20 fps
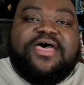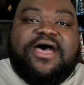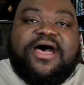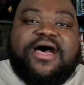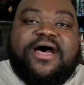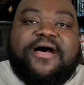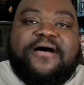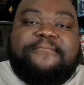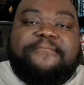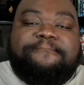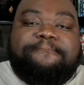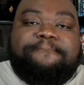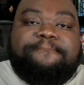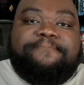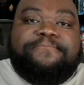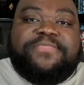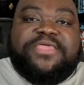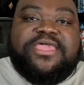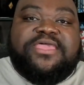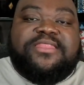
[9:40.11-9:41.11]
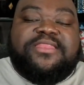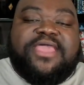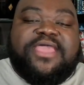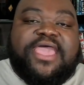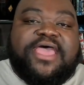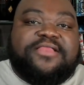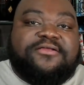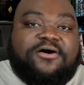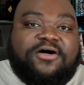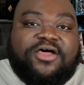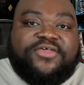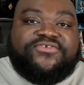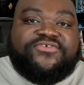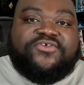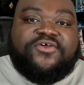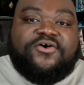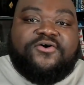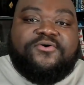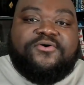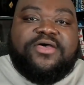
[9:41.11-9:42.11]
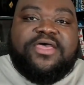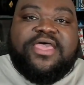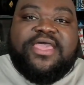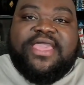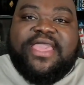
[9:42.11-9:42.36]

and also